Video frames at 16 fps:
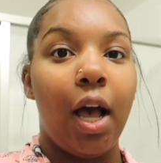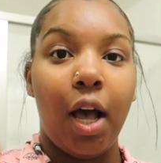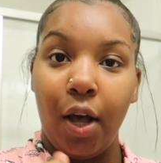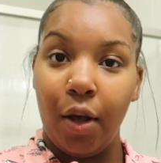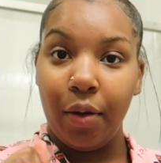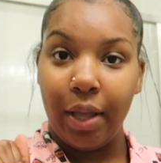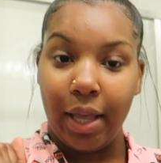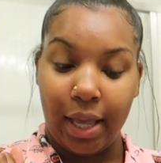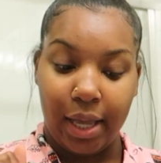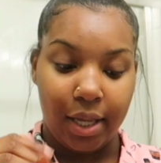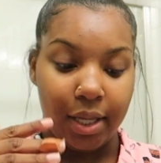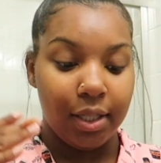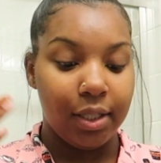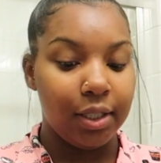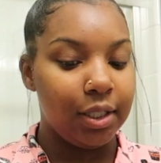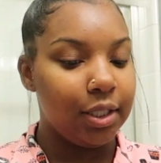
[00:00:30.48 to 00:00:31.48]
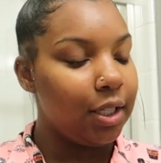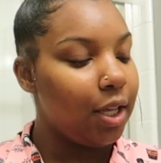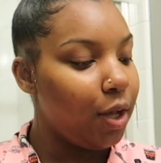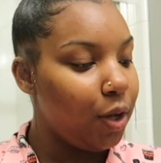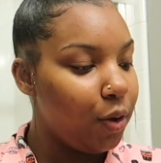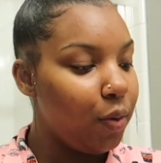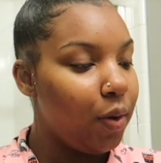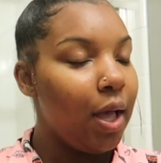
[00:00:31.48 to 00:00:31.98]
Okay,
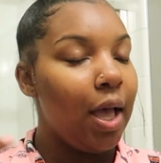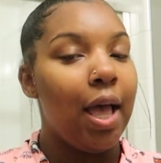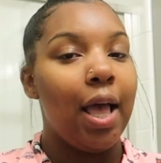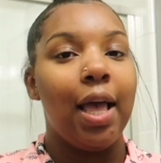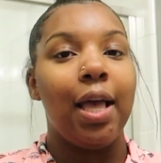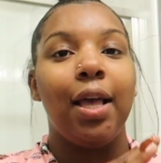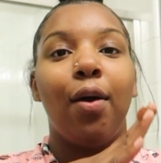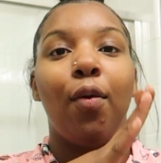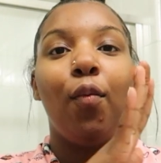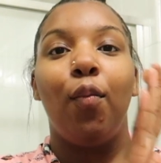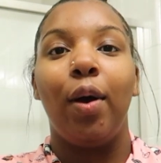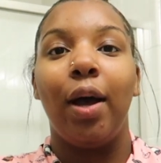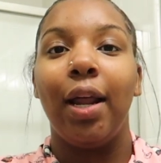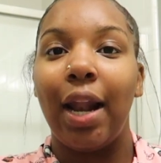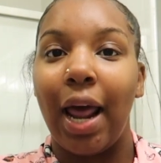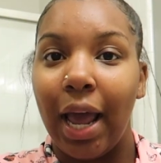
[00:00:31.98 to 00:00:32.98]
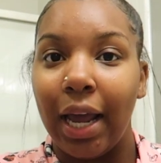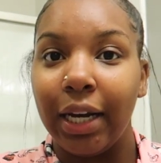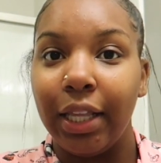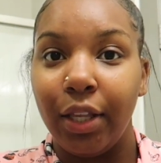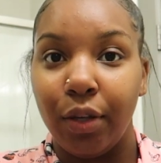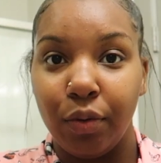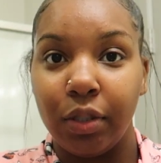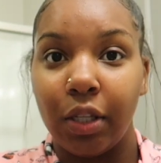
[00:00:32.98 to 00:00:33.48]
so what
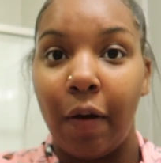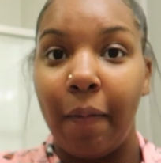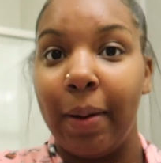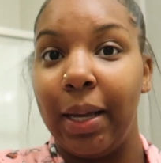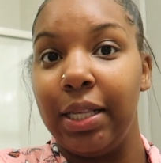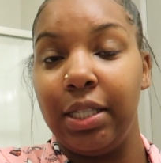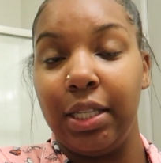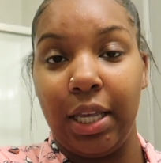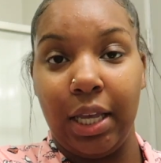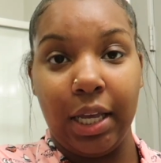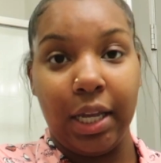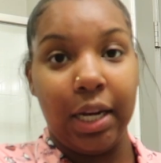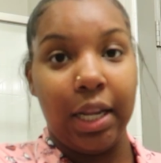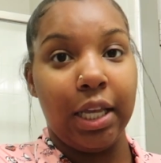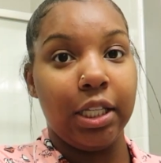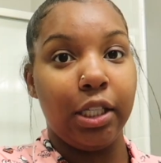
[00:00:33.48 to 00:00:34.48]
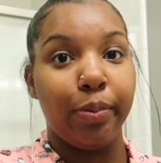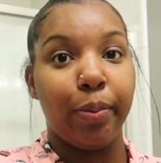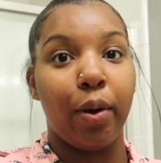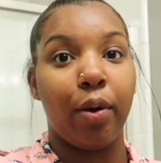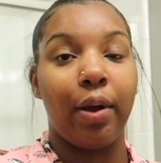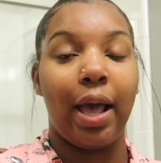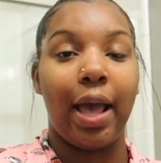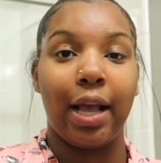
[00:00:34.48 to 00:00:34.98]
I use on my skin is
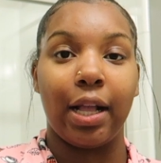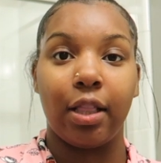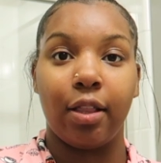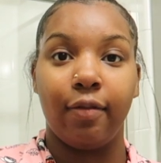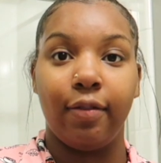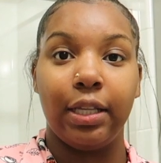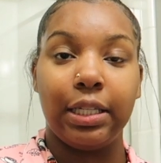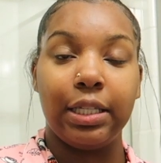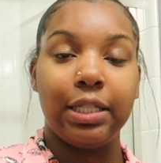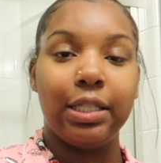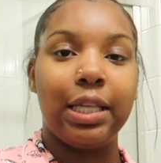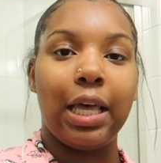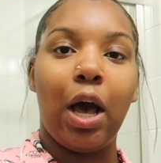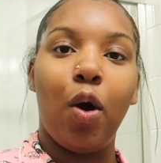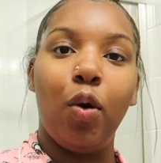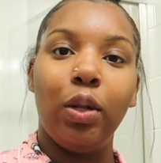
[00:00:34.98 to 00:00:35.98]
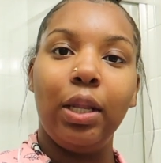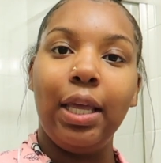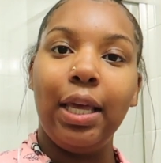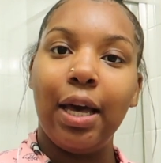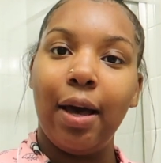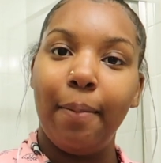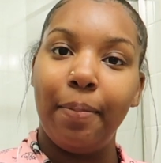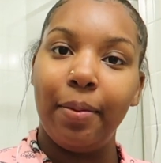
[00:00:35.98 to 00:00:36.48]
Proactive. This is the only
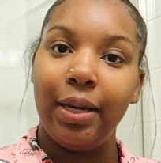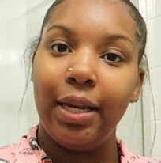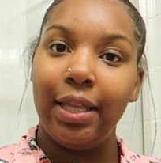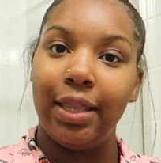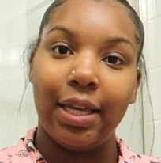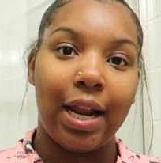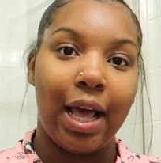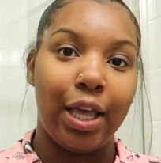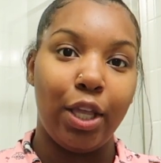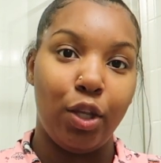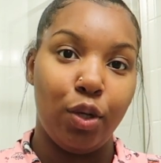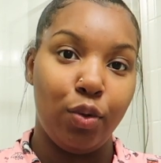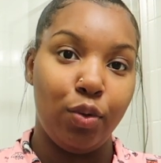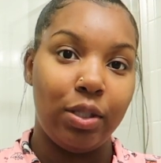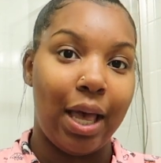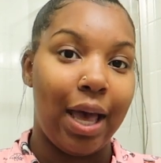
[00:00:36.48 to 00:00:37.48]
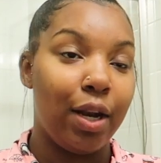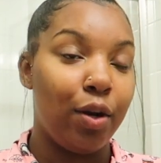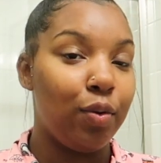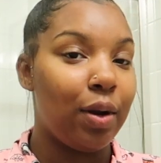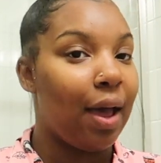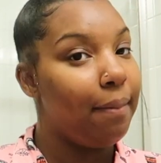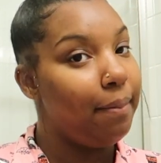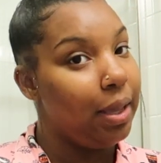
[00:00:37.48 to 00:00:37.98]
company that I use. I do
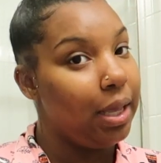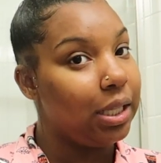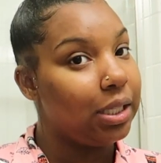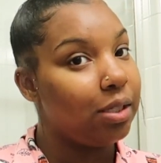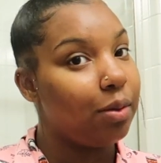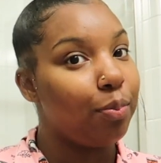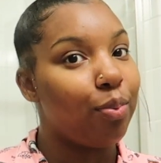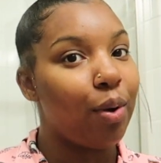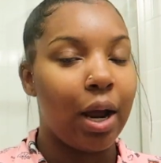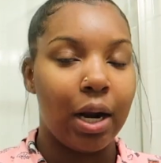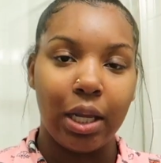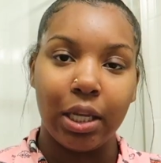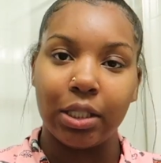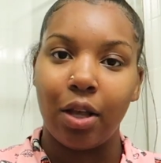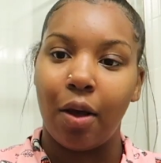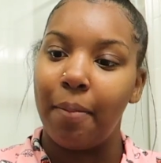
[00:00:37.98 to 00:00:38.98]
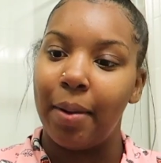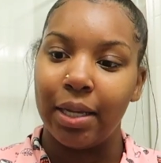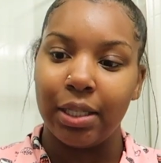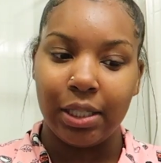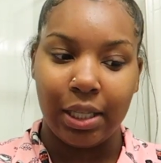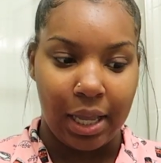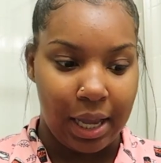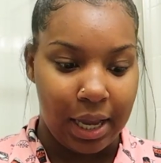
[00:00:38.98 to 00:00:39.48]
not mix products on my
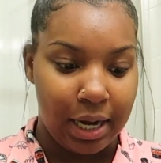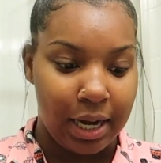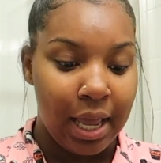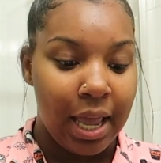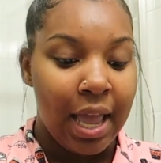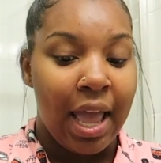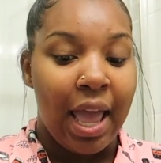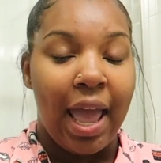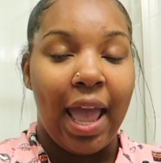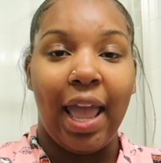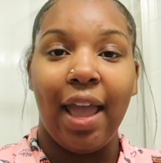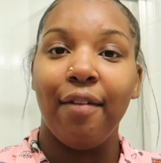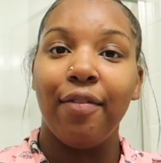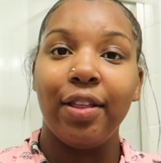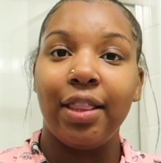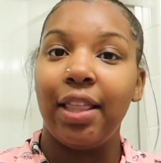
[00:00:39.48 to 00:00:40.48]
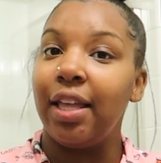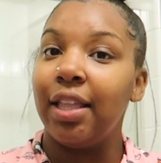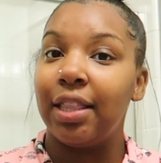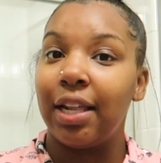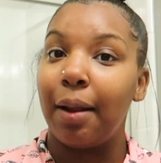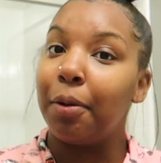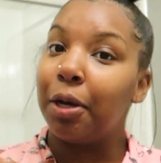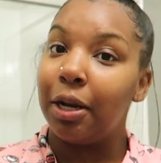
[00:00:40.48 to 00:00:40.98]
skin. Everything
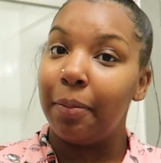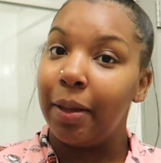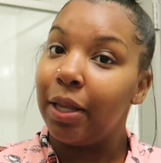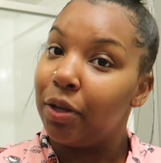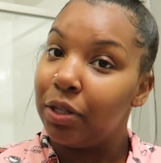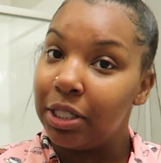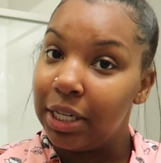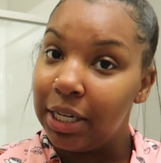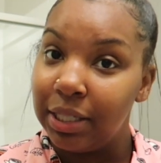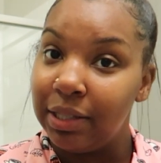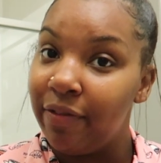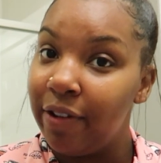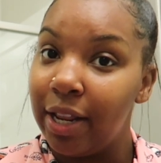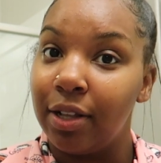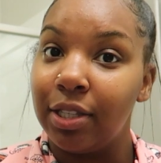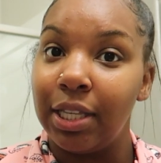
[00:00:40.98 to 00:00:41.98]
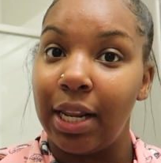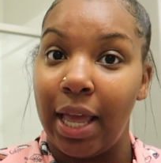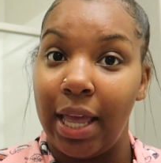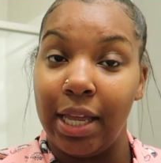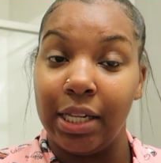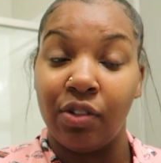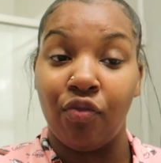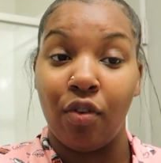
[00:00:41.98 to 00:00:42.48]
that I'm going to be using in this video
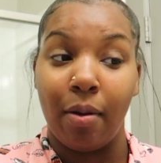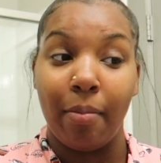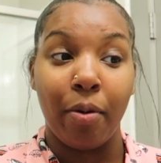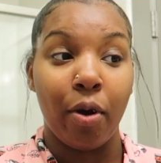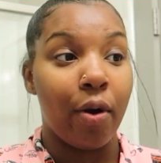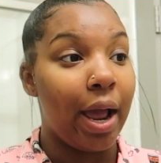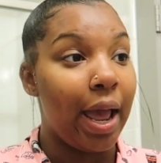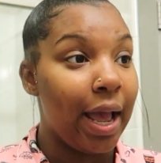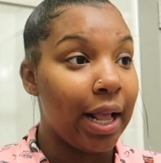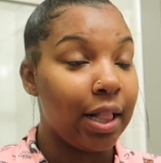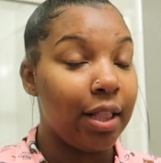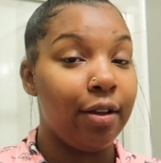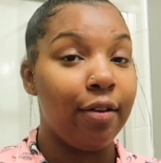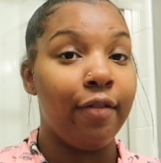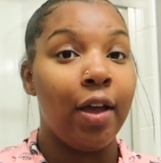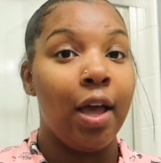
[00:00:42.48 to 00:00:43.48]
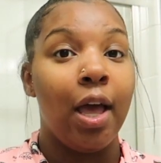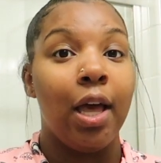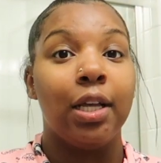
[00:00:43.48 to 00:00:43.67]
today is from Proactive.